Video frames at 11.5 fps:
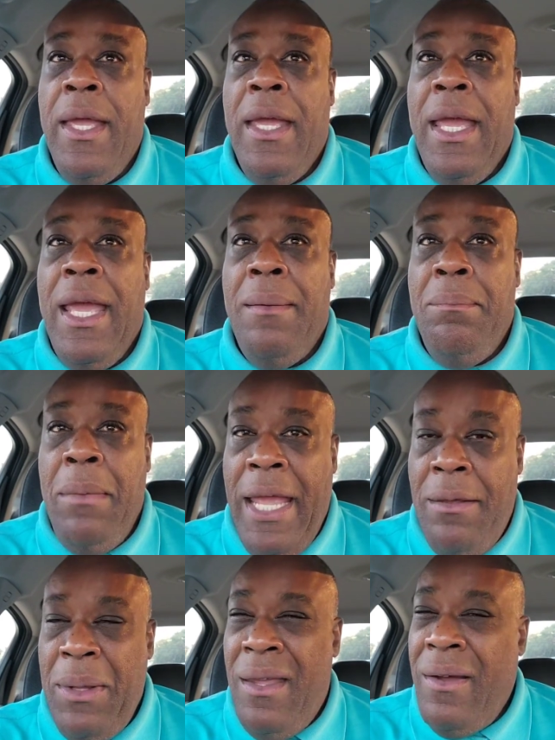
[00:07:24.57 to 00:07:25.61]
And
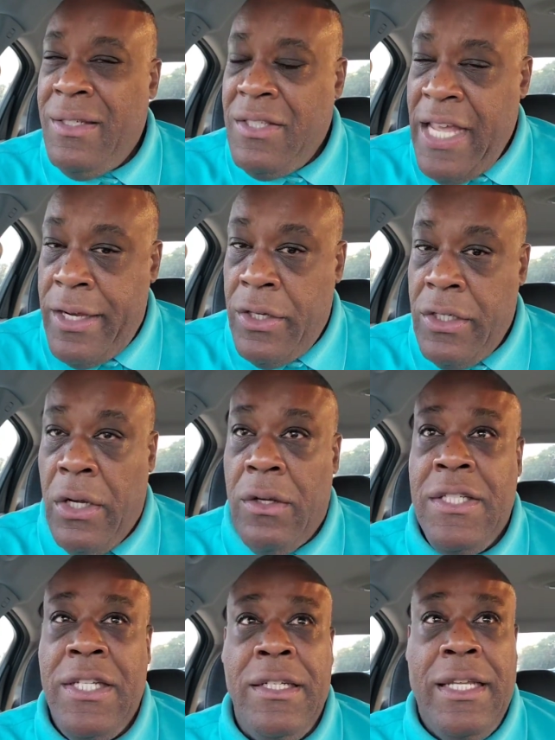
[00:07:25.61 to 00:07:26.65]
maybe on Saturday or
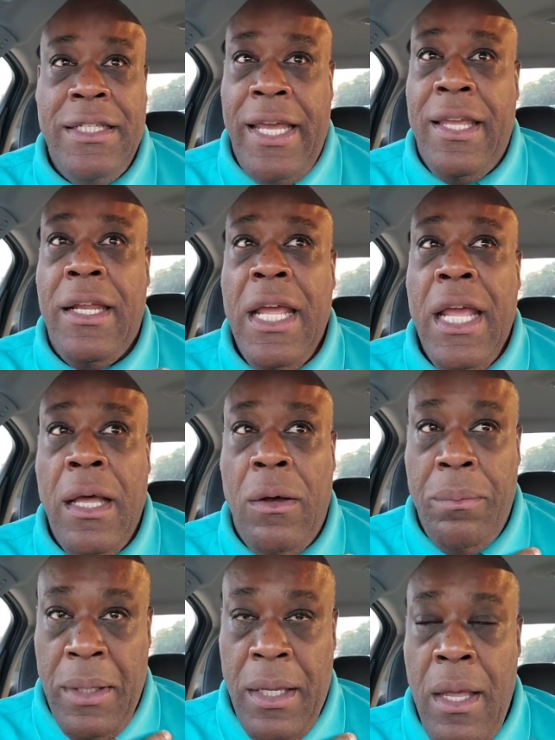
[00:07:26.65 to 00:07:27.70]
Sunday, they can
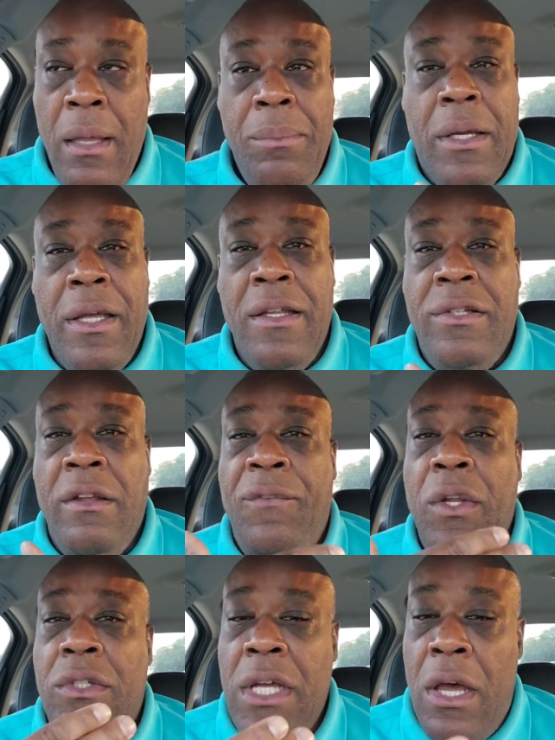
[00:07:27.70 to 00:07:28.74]
help me. Because if
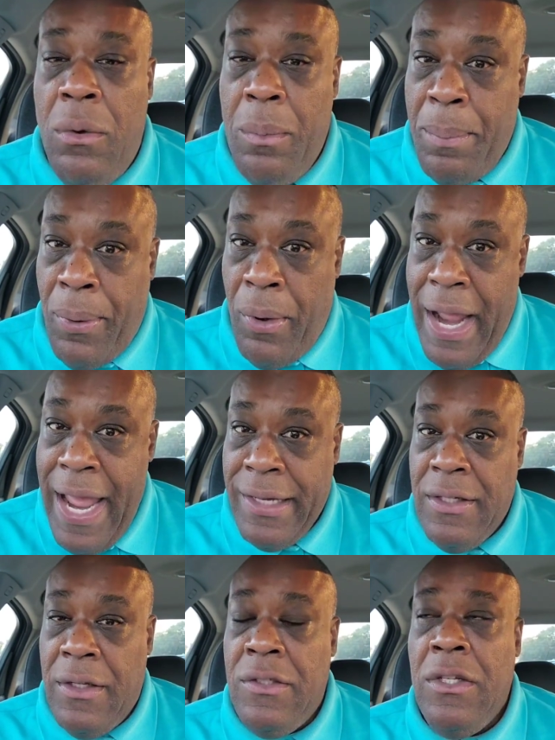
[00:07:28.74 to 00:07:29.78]
you don't
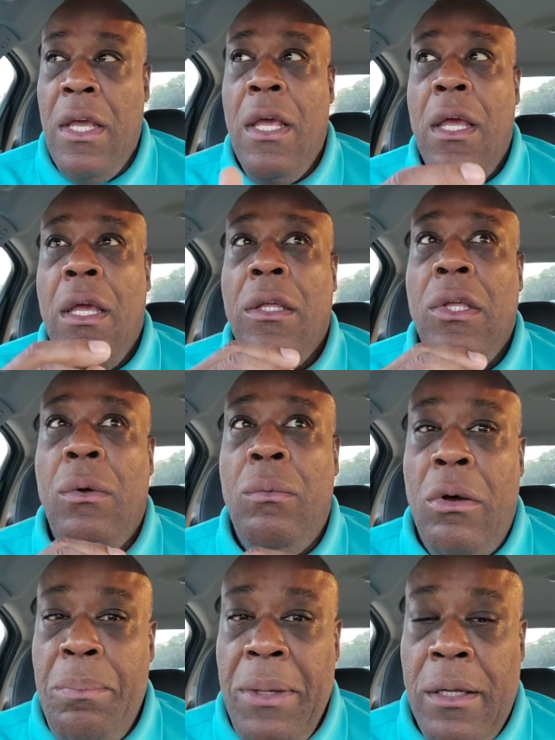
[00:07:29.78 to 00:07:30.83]
practice, you
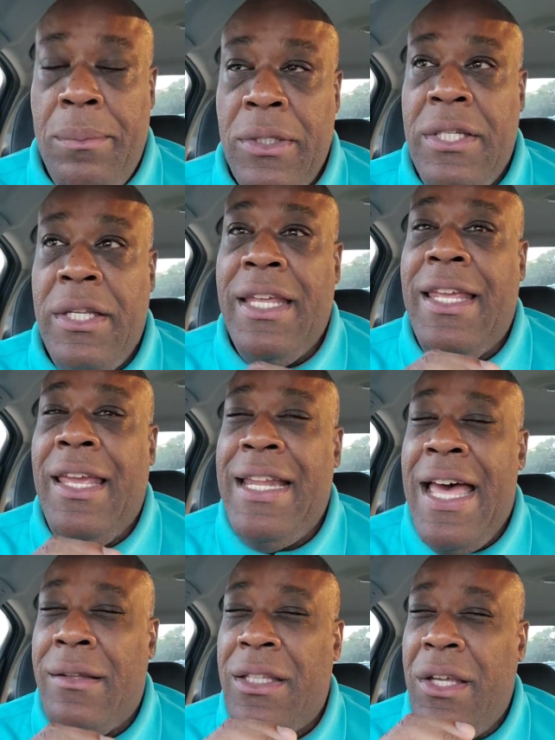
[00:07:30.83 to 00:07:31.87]
won't be able to get
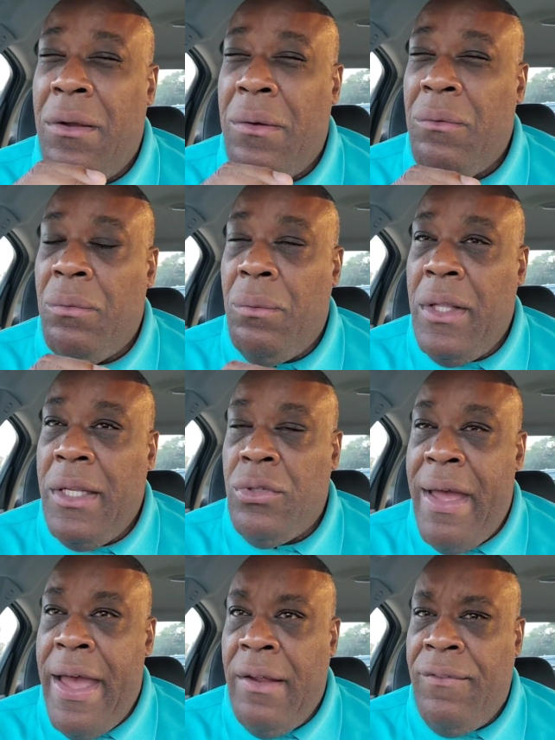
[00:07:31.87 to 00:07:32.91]
out there and really
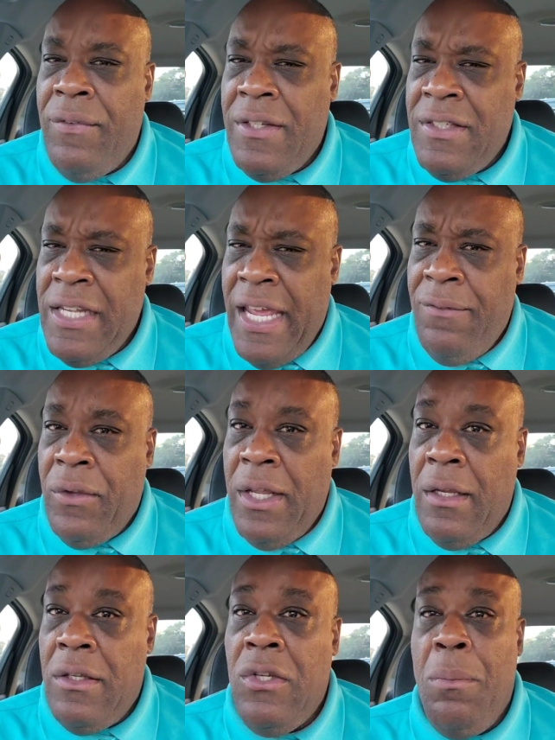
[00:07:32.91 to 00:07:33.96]
drive
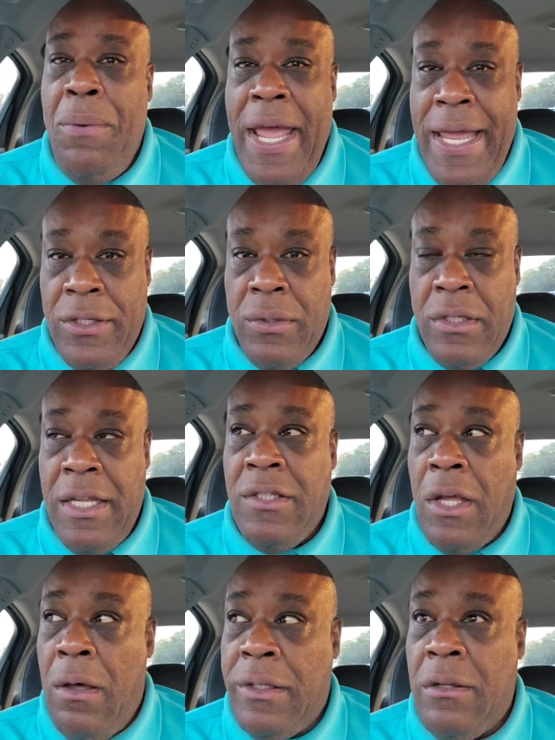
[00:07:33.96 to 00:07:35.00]
safely to pass your test.
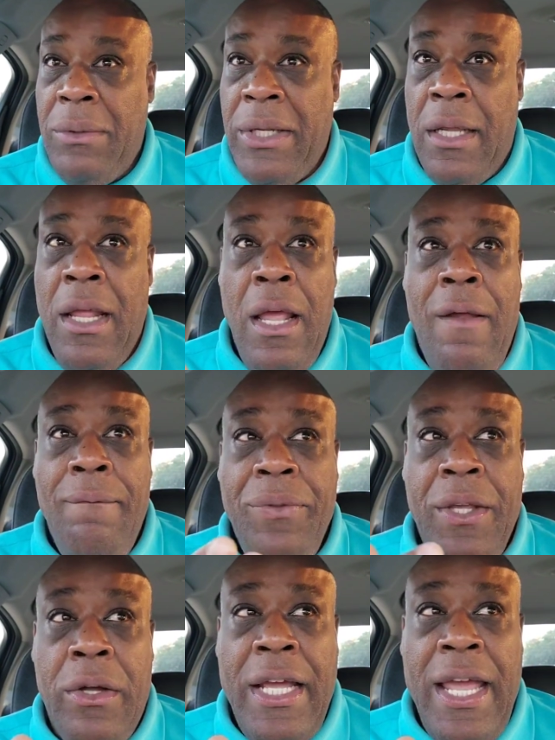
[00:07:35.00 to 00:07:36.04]
Ultimately,
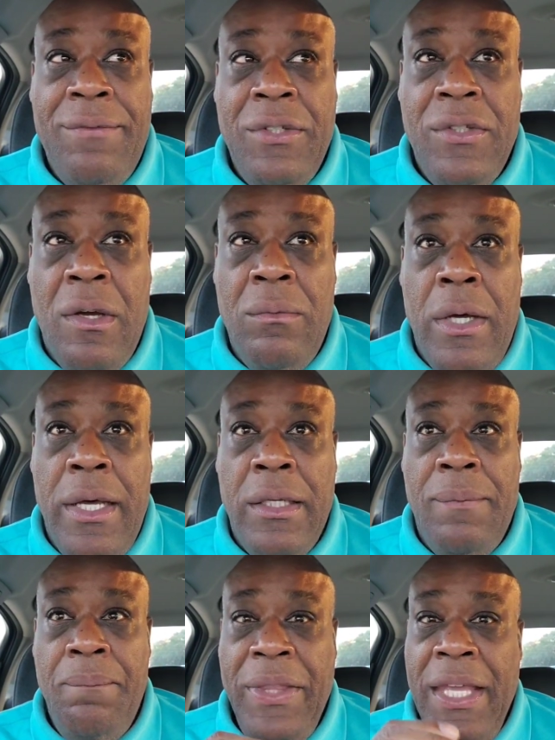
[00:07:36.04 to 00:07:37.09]
you're going to have
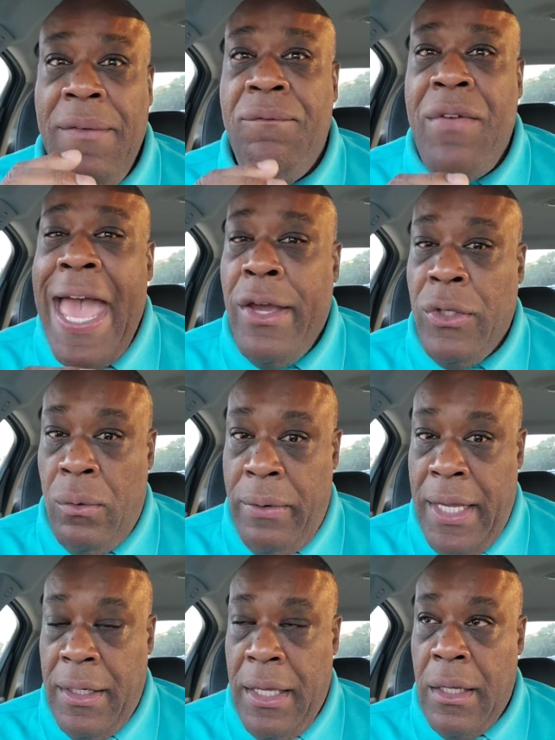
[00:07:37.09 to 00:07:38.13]
someone
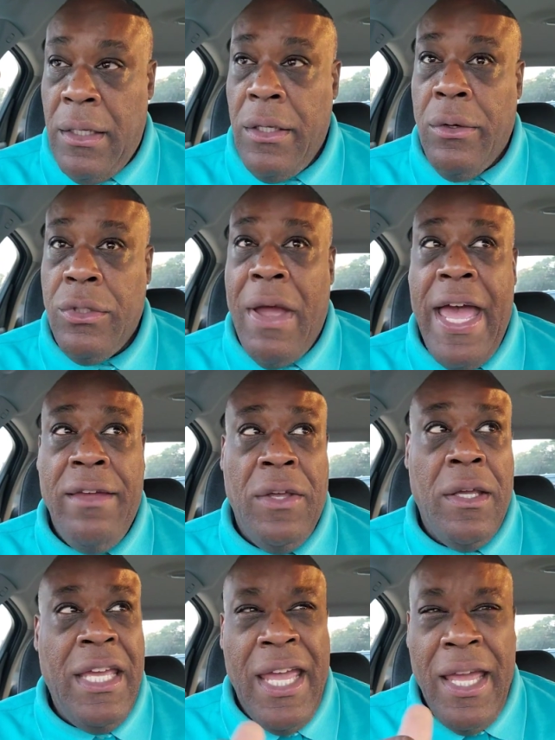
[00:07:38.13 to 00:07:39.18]
evaluating your
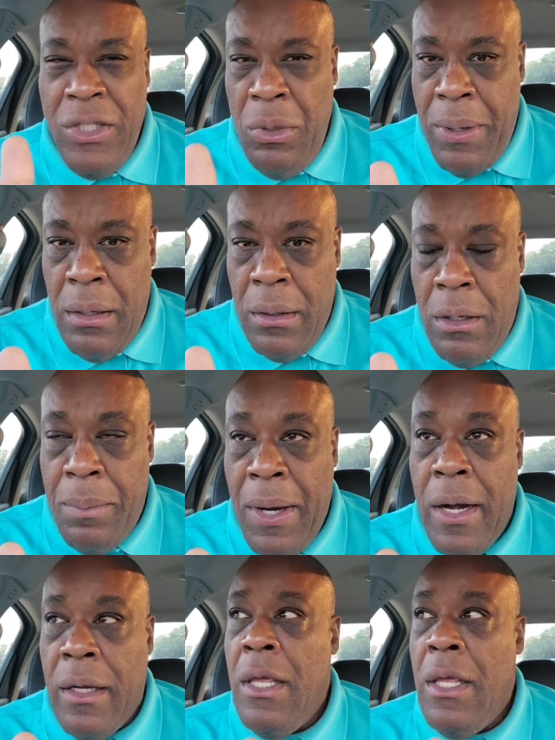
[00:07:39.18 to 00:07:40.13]
driving. Can you parallel park?